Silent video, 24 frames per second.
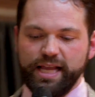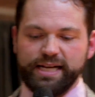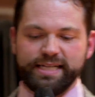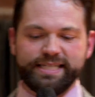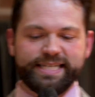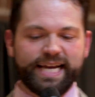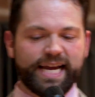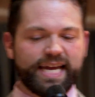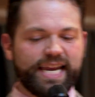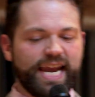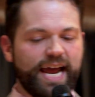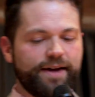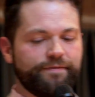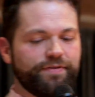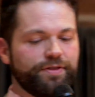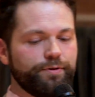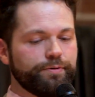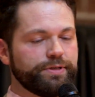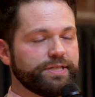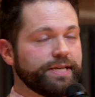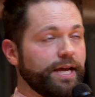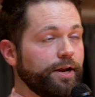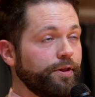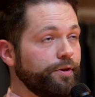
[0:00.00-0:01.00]
second half of the
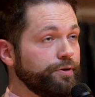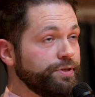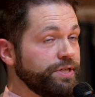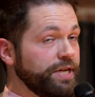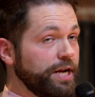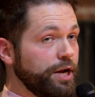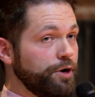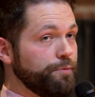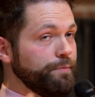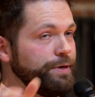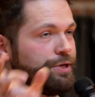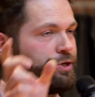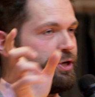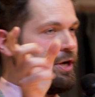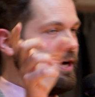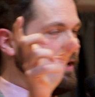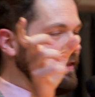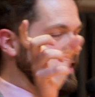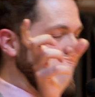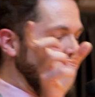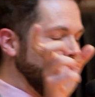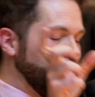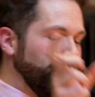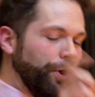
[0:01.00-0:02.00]
recital there's an intermission
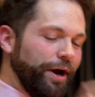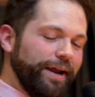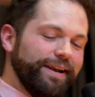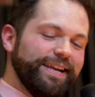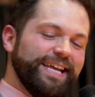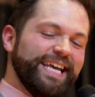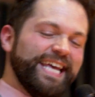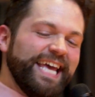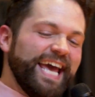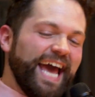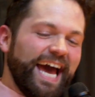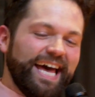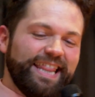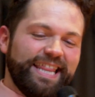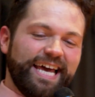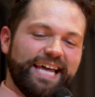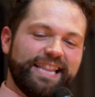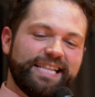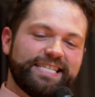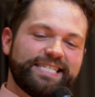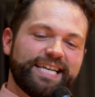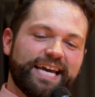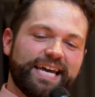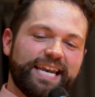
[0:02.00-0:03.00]
at that point and
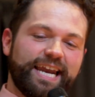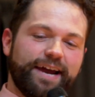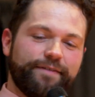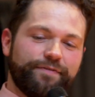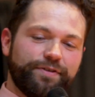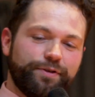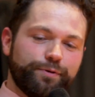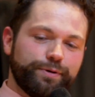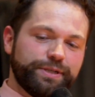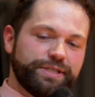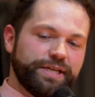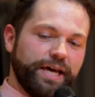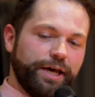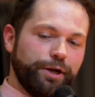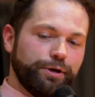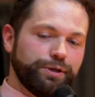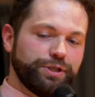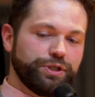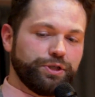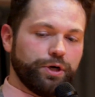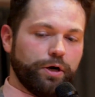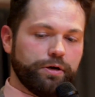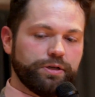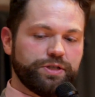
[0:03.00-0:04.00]
then the second half of the recital
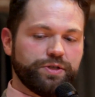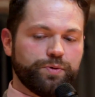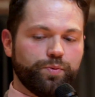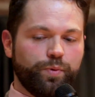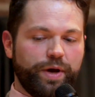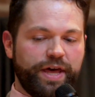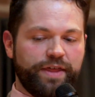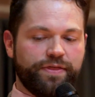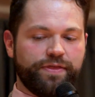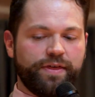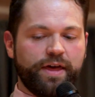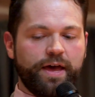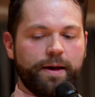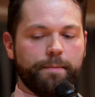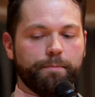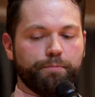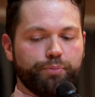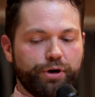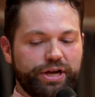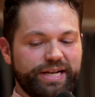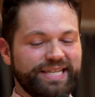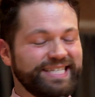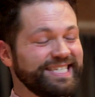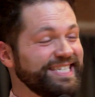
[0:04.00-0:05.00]
starts with
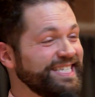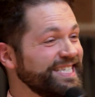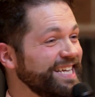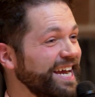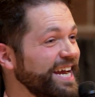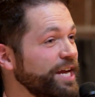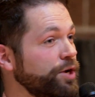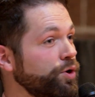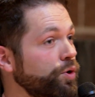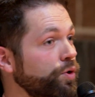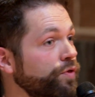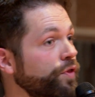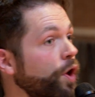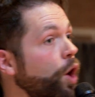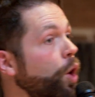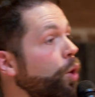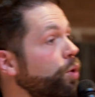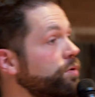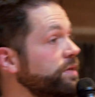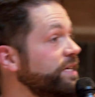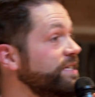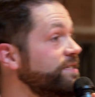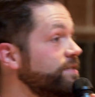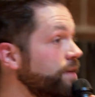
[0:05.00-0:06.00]
britten's cycle the
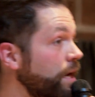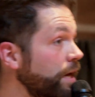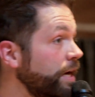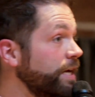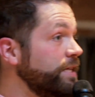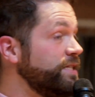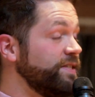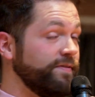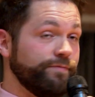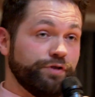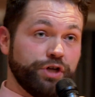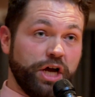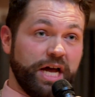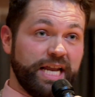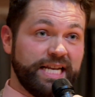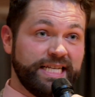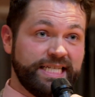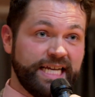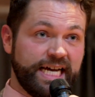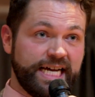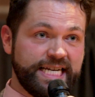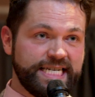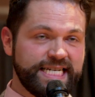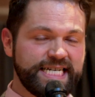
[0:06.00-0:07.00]
holy sonnets of john
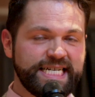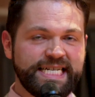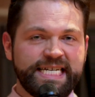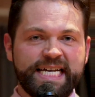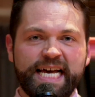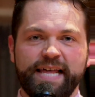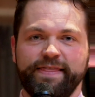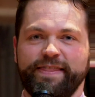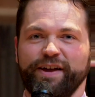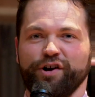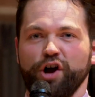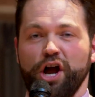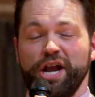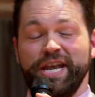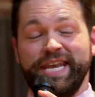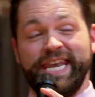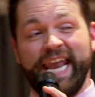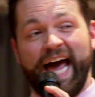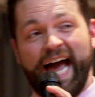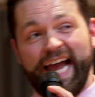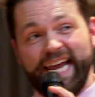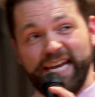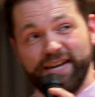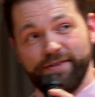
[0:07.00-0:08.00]
donne there are
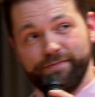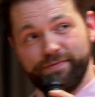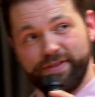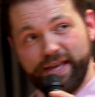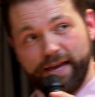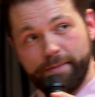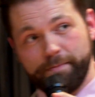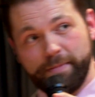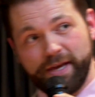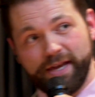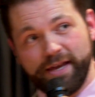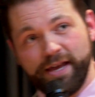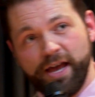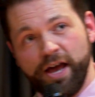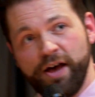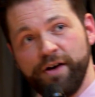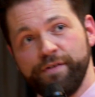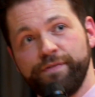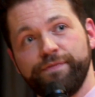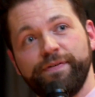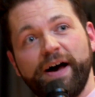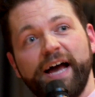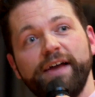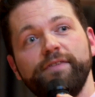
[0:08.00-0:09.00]
nine of them
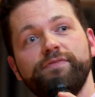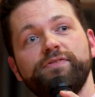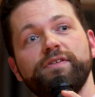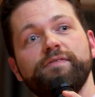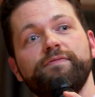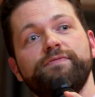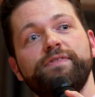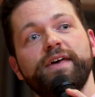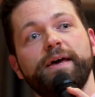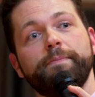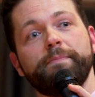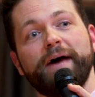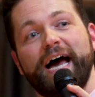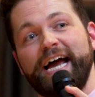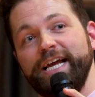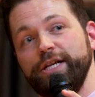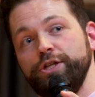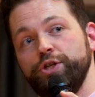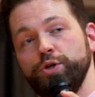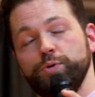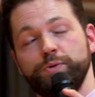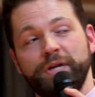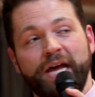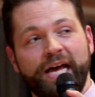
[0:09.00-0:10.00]
five of them i
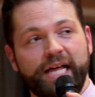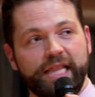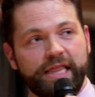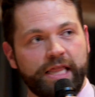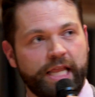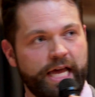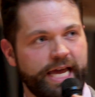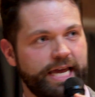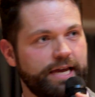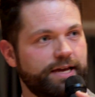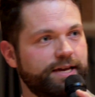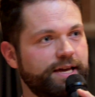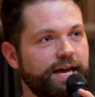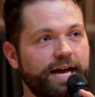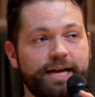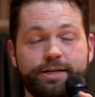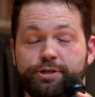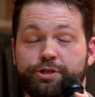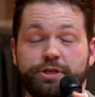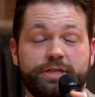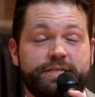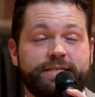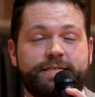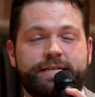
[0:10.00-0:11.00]
do not like i
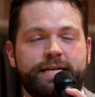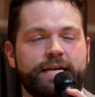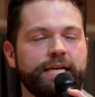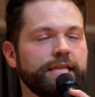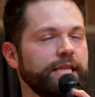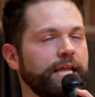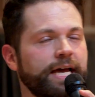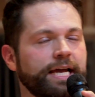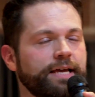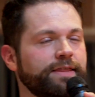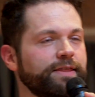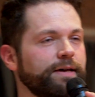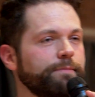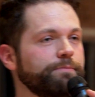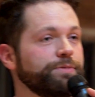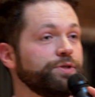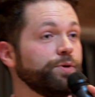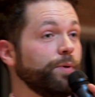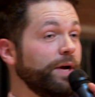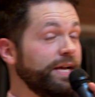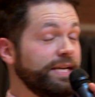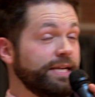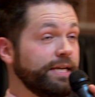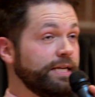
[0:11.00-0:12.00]
just didn't like them
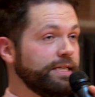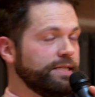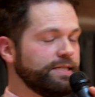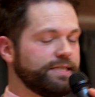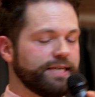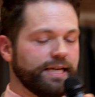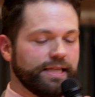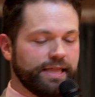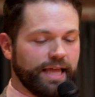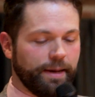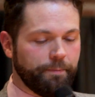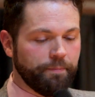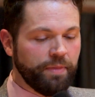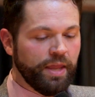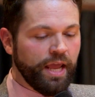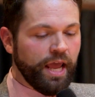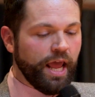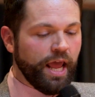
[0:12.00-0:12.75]
so i didn't sing them